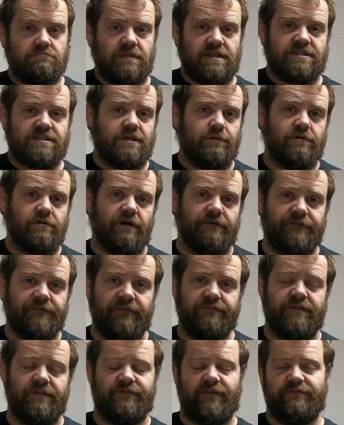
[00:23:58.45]
let's say we've got a
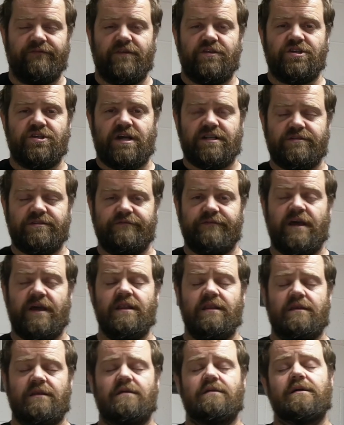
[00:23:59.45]
50-50 chance of
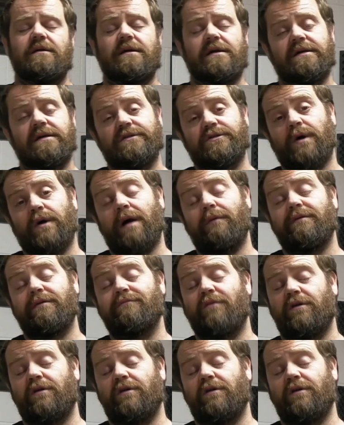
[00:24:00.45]
hitting it. So I would